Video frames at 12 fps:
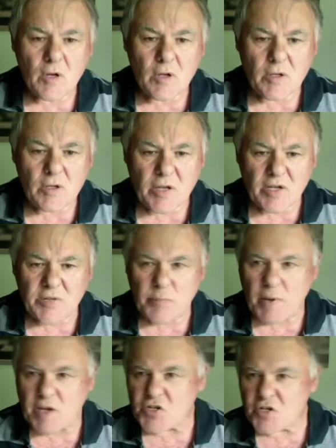Next
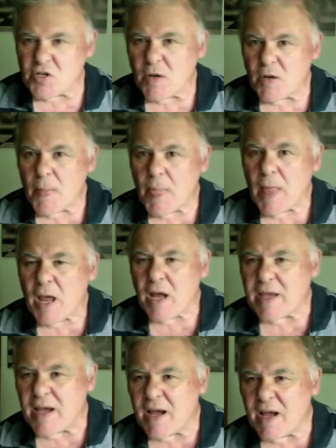match.
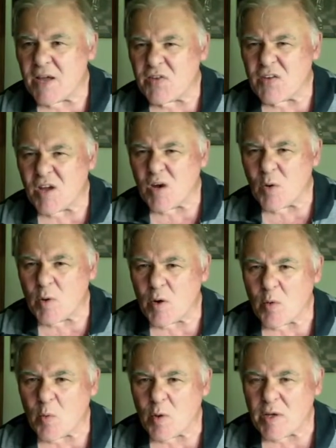Okay, so
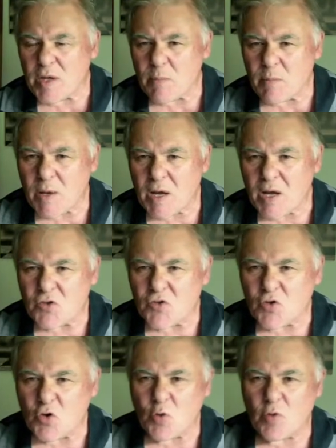we're number
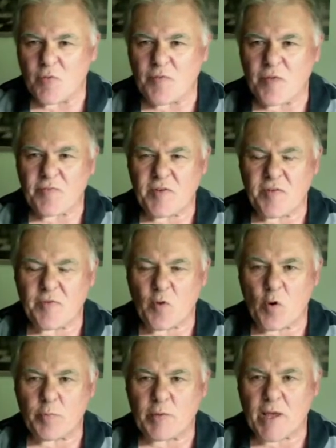2 of
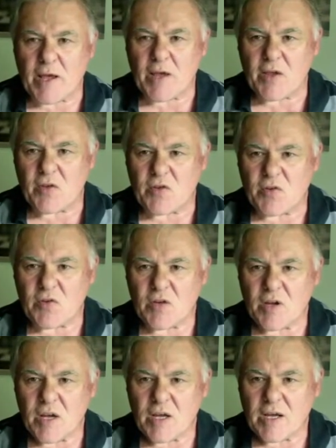54 players.
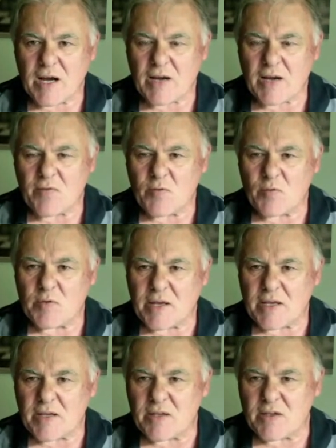Can't even
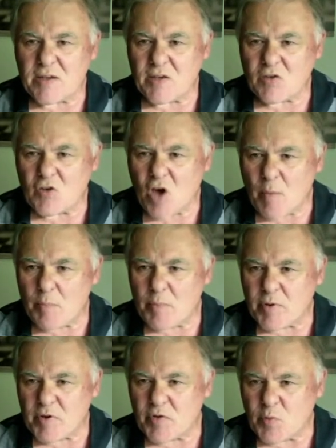get to the top
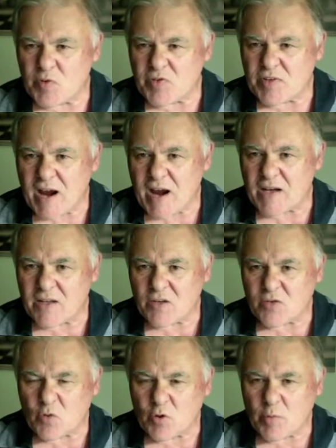because we started the
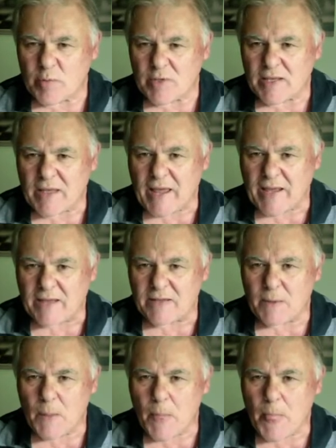tournament late.
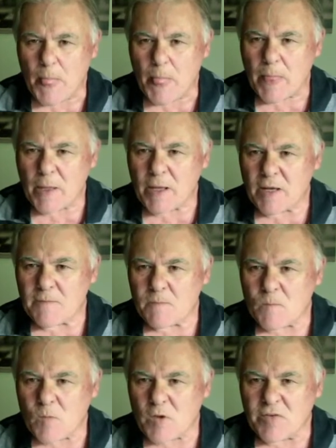
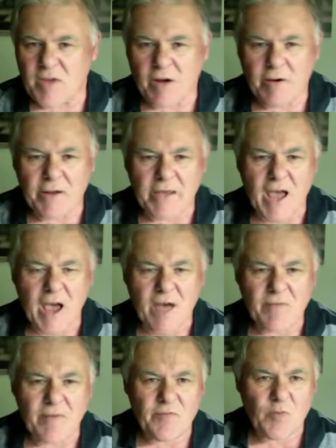Derek
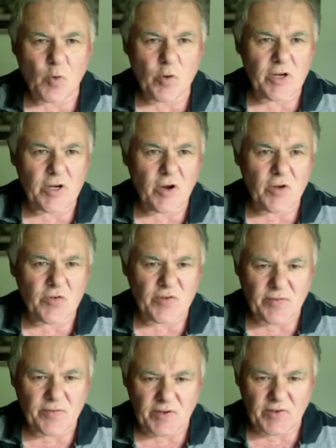Harvey,
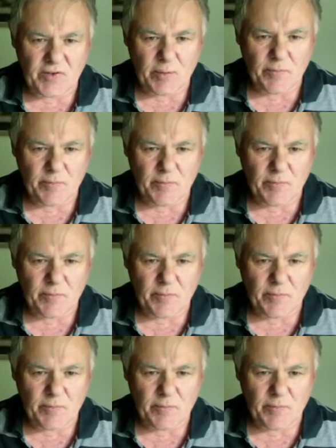1407, he's coming